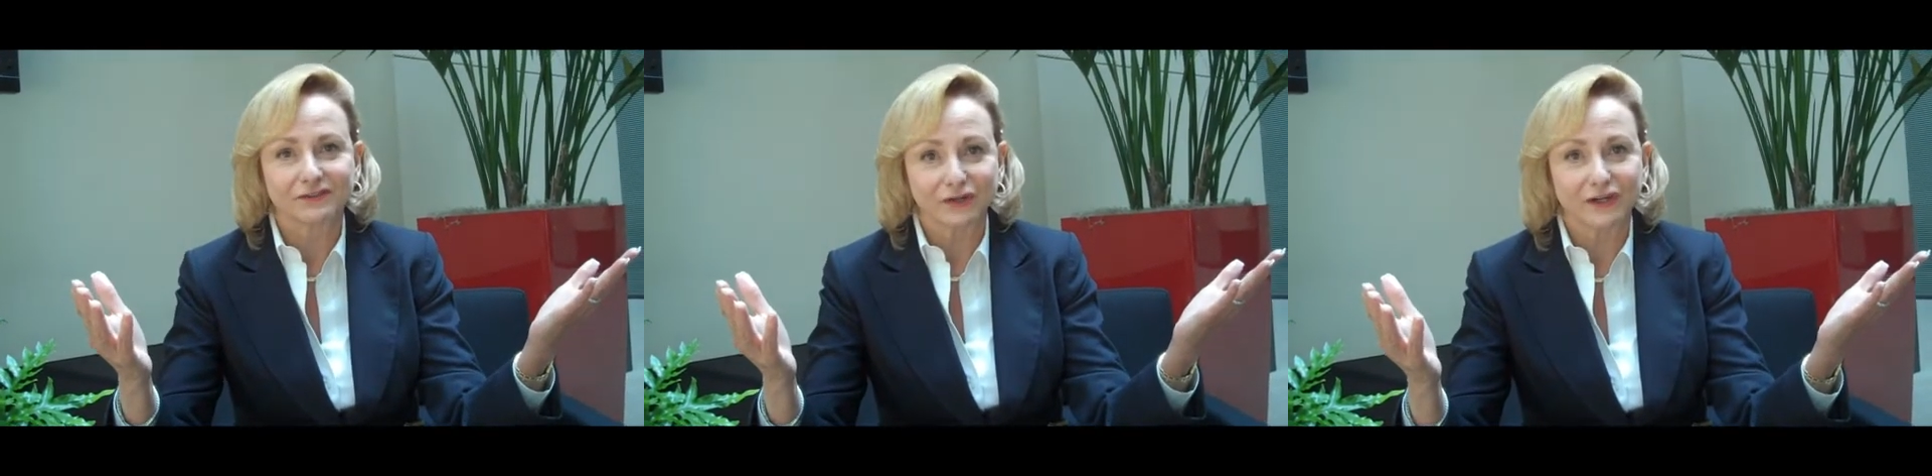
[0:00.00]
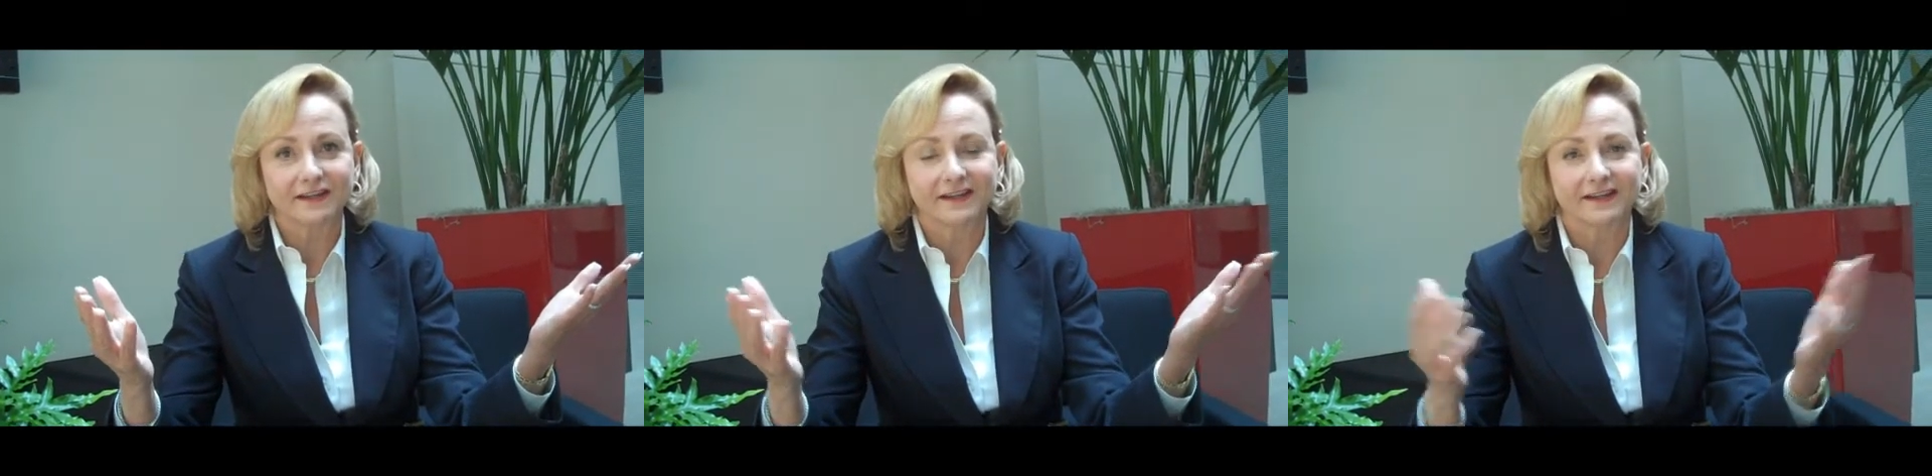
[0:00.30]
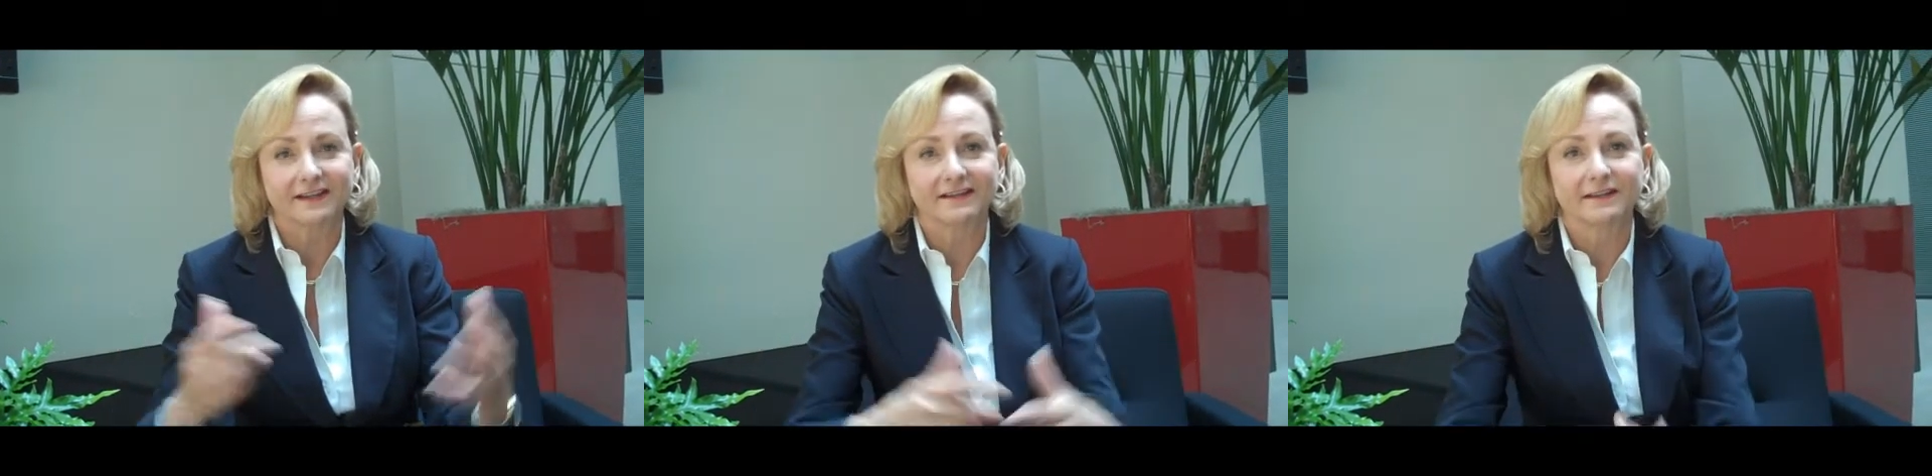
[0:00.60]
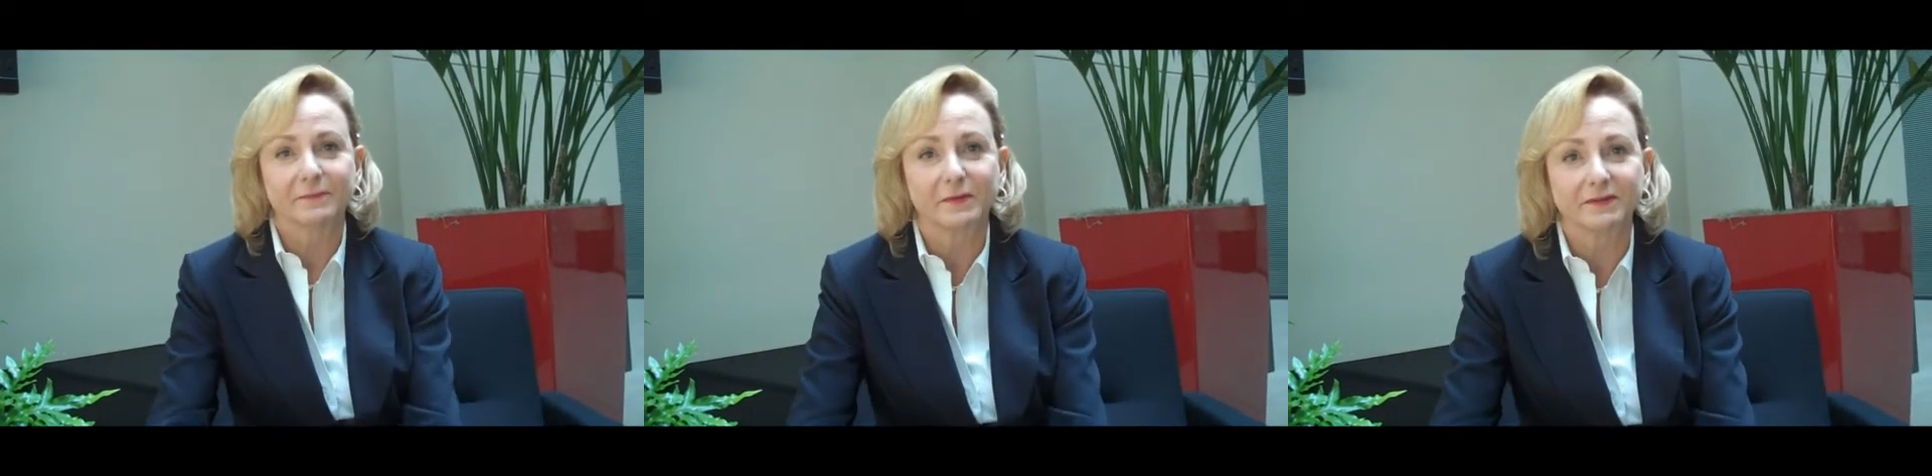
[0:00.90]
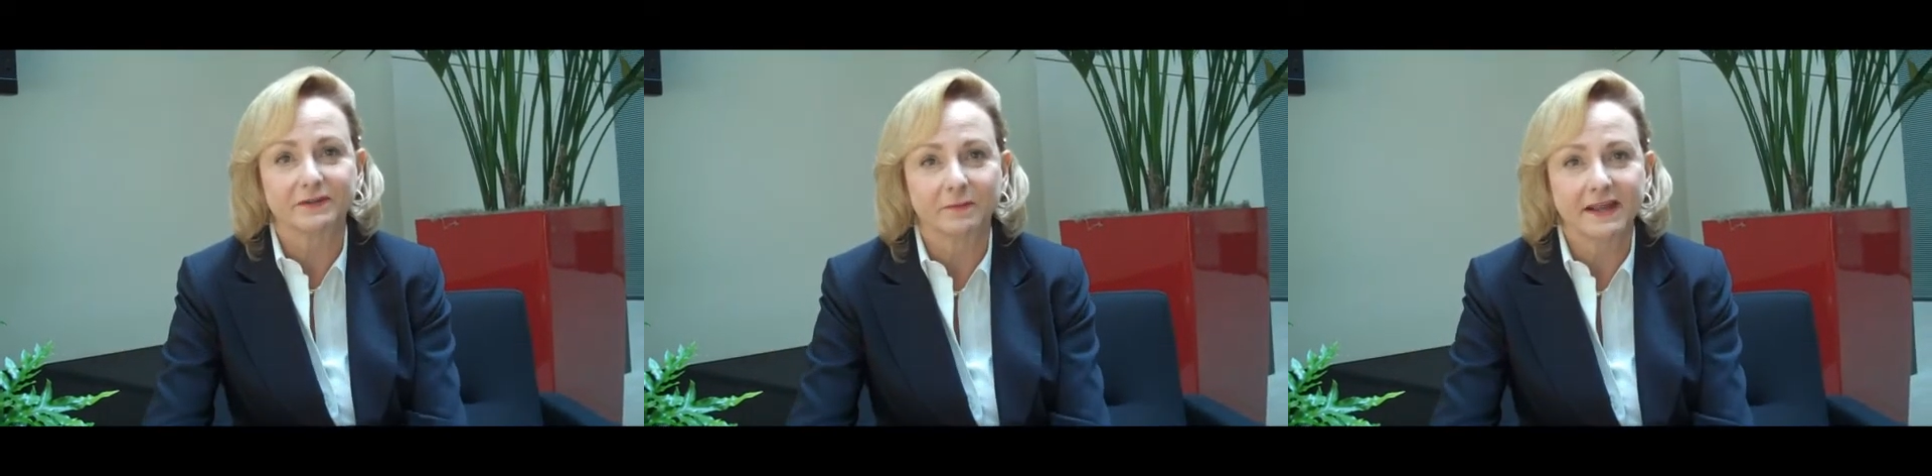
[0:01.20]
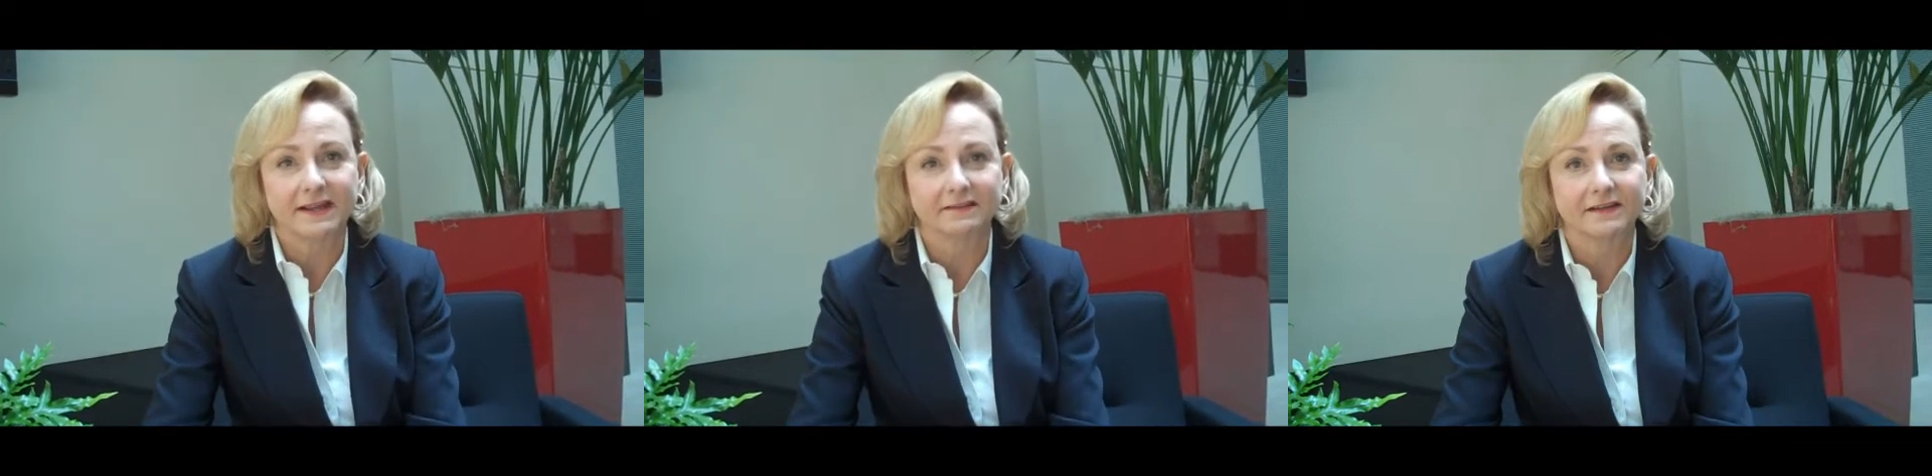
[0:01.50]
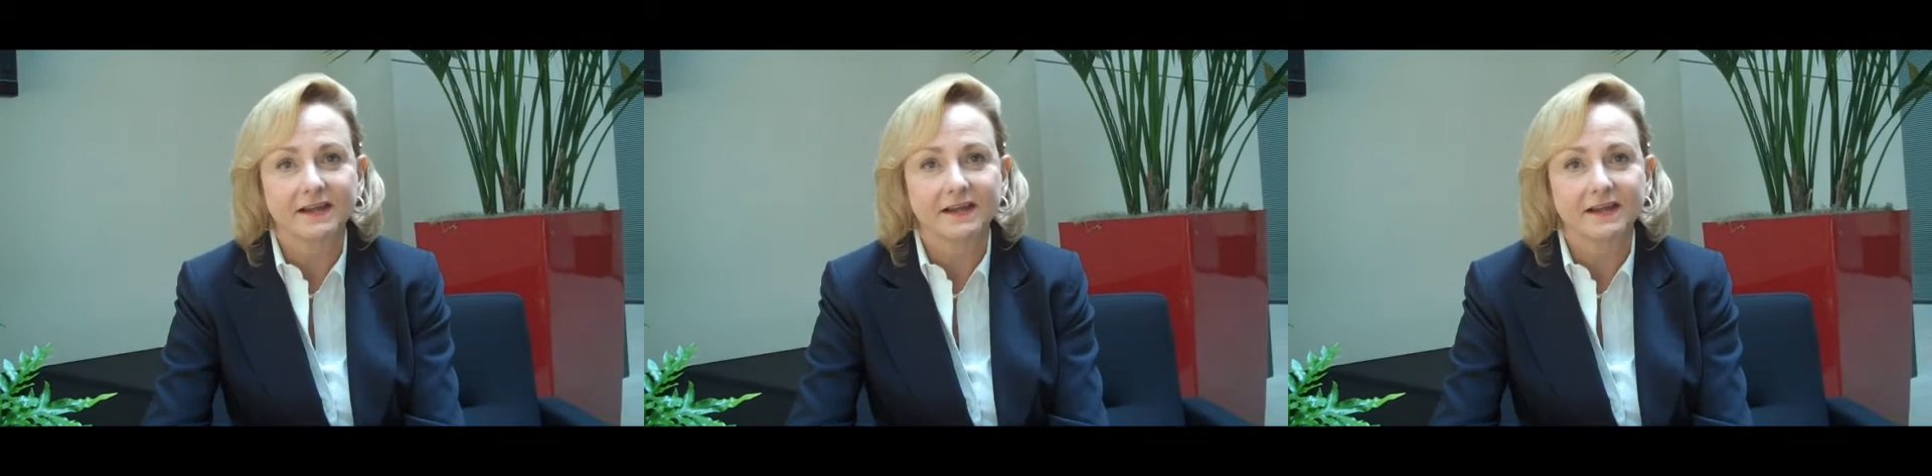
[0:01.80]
good and in the public domain.